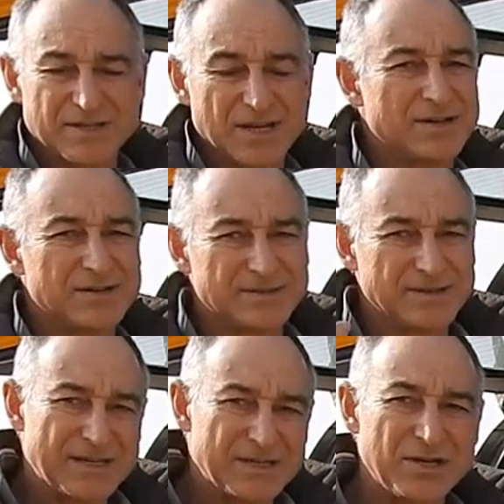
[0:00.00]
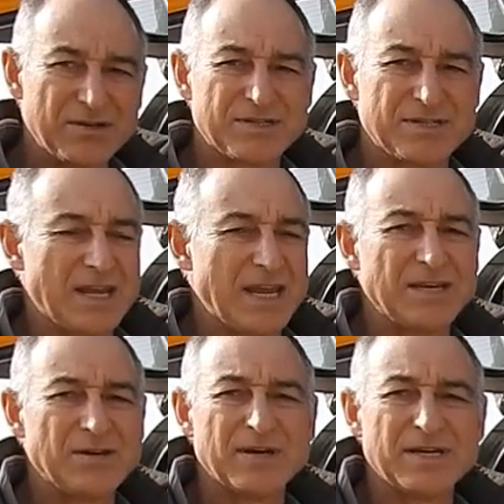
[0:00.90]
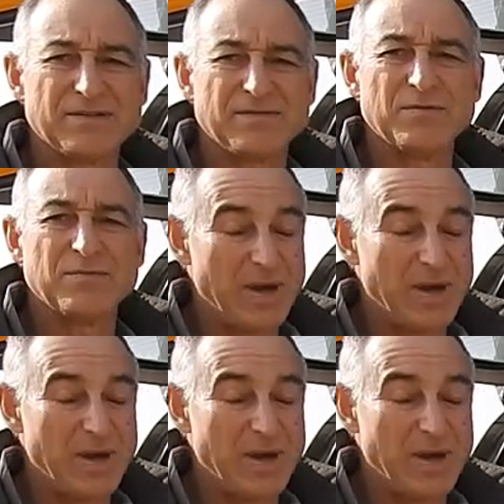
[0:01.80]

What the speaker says: So excuse any noise if you